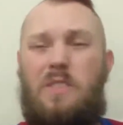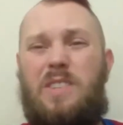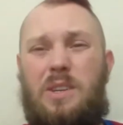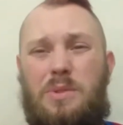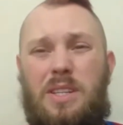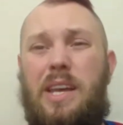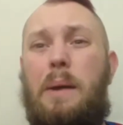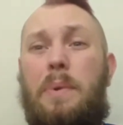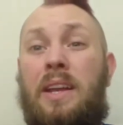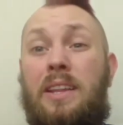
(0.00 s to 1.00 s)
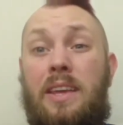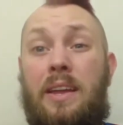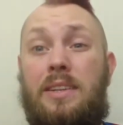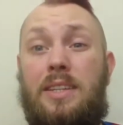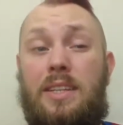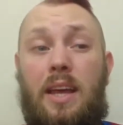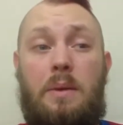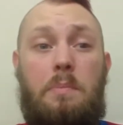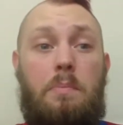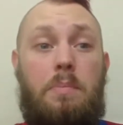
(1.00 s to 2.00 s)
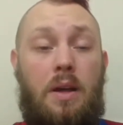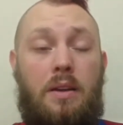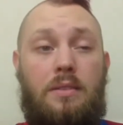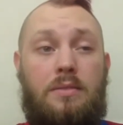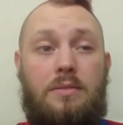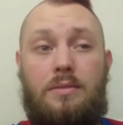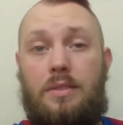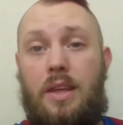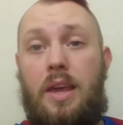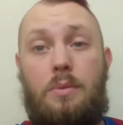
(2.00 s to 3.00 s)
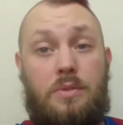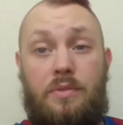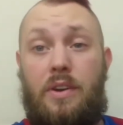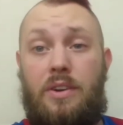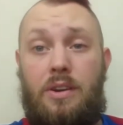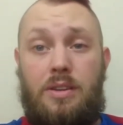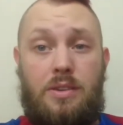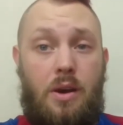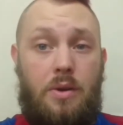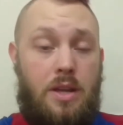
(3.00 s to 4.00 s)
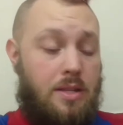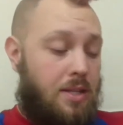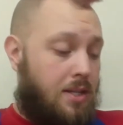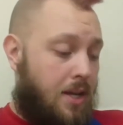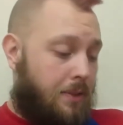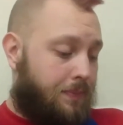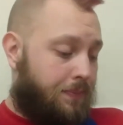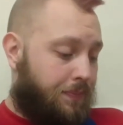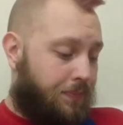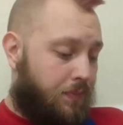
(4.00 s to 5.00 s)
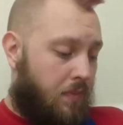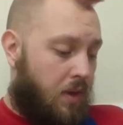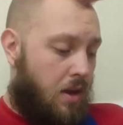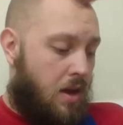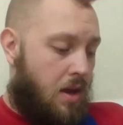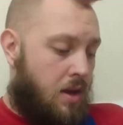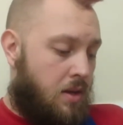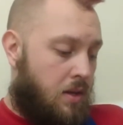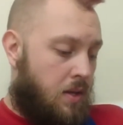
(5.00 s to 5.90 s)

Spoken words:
Obviously, it was a tap-in at the end of the day, but it was a very nice goal at the end of the day.